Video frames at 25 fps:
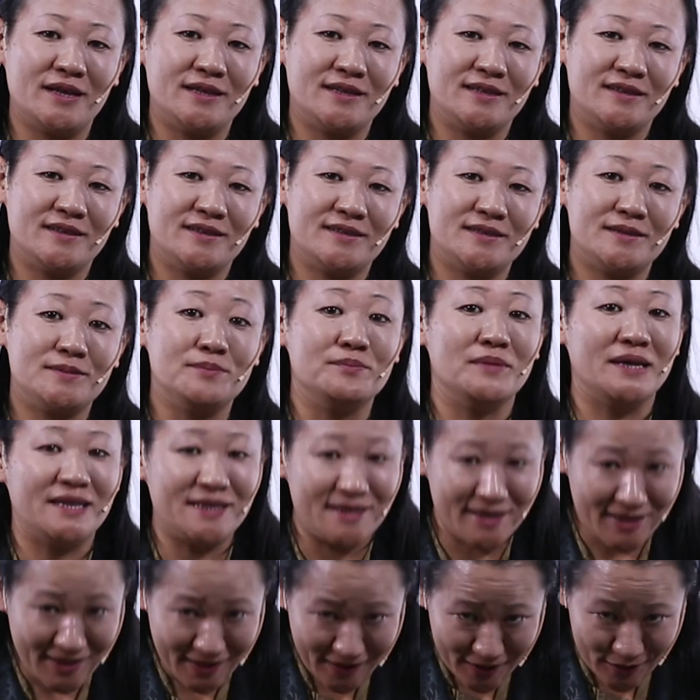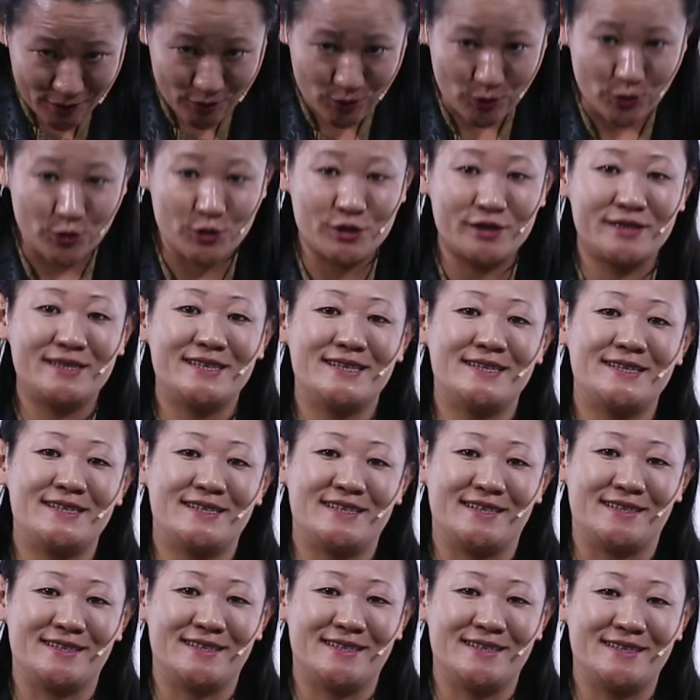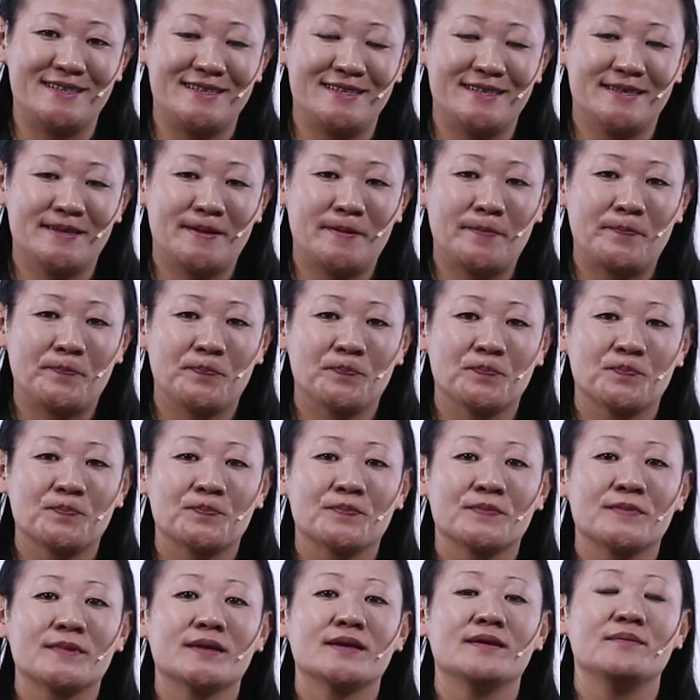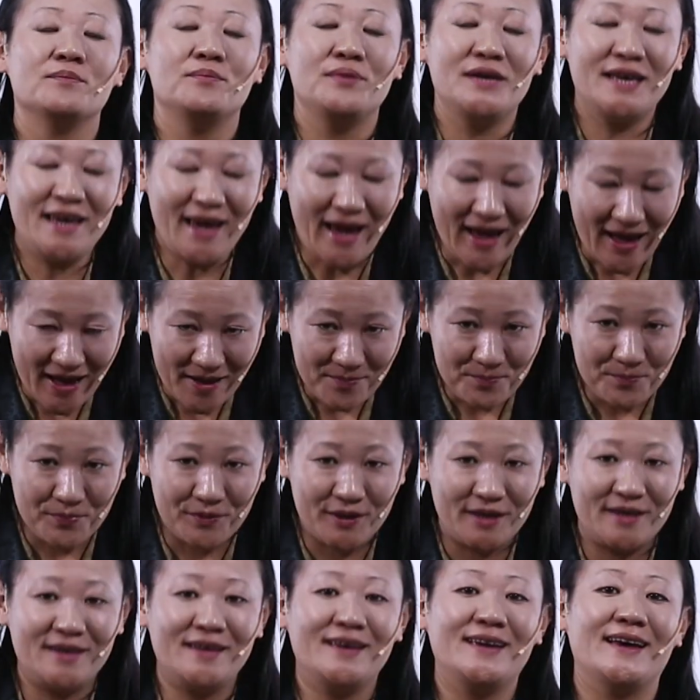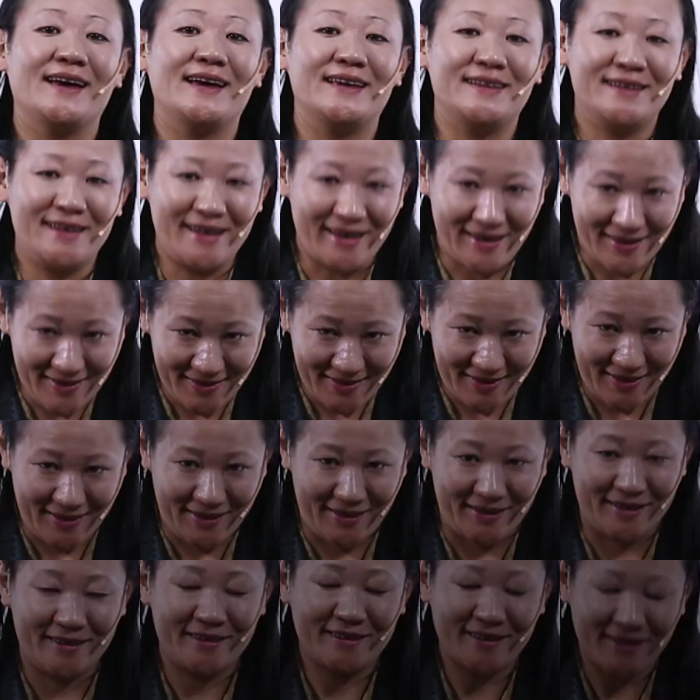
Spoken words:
others, maintain the social distance, be happy and healthy.